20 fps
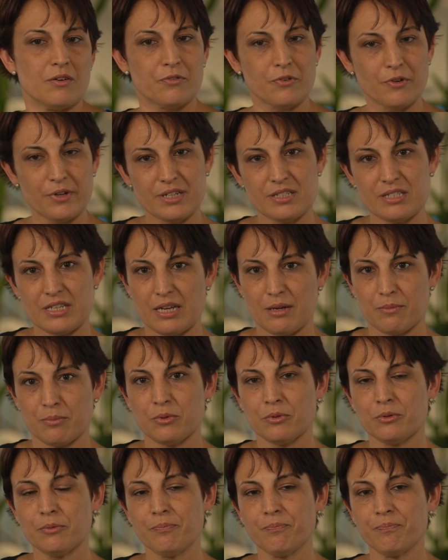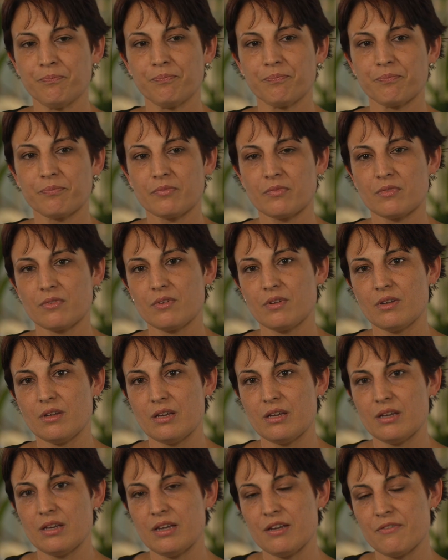For example,
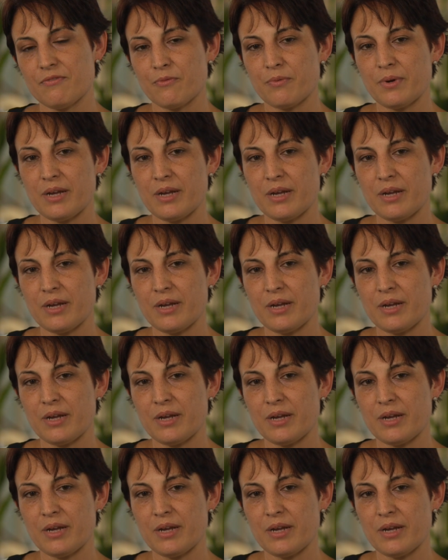if